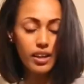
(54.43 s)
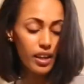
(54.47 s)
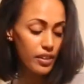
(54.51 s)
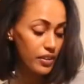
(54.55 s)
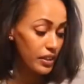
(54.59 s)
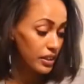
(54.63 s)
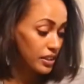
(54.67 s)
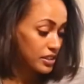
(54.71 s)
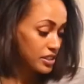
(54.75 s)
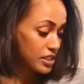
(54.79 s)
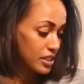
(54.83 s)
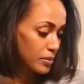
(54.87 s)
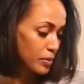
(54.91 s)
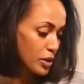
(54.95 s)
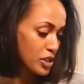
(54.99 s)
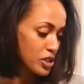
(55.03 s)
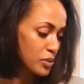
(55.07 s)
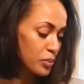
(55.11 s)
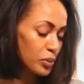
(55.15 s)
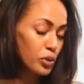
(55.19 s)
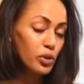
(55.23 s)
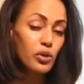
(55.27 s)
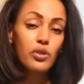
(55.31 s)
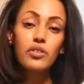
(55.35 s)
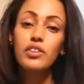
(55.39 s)
I think this is the most
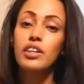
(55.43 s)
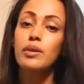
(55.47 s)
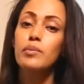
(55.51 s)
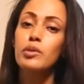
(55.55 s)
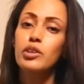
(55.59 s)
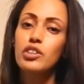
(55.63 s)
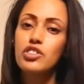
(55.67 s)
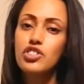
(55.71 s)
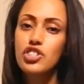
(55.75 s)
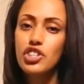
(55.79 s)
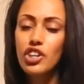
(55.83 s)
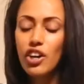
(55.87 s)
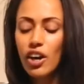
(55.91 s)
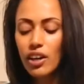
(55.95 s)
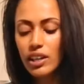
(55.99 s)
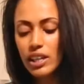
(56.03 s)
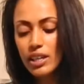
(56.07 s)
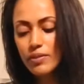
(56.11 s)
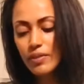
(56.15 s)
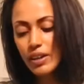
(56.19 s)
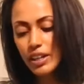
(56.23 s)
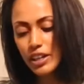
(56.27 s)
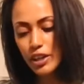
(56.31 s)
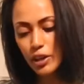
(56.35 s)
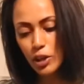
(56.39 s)
important thing because you can't
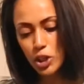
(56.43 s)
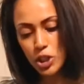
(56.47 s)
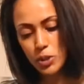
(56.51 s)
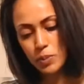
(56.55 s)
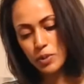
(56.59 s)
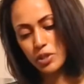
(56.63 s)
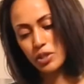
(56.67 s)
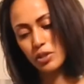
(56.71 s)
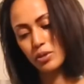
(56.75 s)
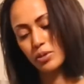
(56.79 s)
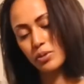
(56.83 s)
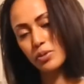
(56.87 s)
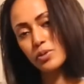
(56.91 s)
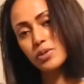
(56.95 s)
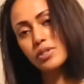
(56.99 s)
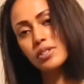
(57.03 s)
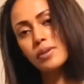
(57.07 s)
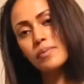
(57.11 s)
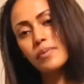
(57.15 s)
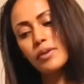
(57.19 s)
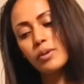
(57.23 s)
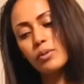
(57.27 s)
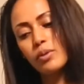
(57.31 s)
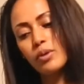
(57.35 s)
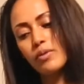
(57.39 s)
leave any
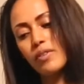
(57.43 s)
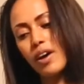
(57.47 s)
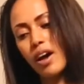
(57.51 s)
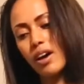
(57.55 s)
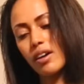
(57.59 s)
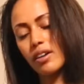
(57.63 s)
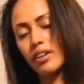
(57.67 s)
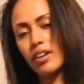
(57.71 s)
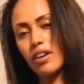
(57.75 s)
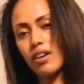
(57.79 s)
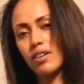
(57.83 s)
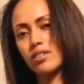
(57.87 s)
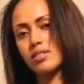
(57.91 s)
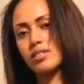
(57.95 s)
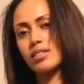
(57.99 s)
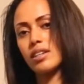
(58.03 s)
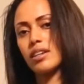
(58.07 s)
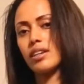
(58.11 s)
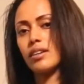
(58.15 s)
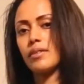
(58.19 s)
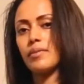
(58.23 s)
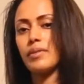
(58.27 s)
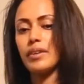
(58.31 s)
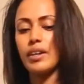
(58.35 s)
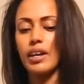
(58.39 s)
hospitals without a car
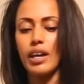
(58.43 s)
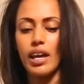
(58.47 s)
seat